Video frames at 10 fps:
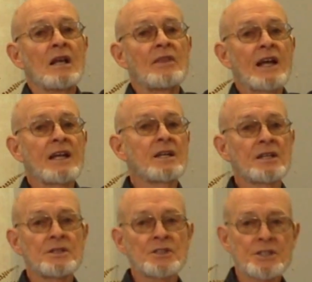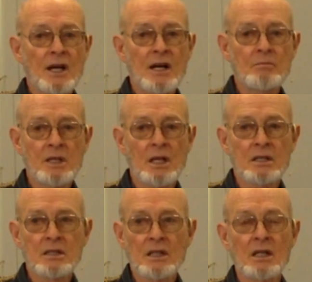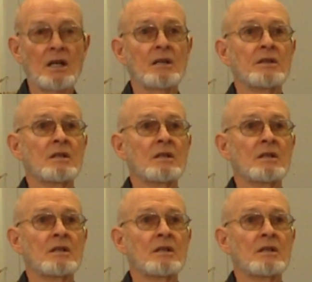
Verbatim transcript: that he didn't stop being God,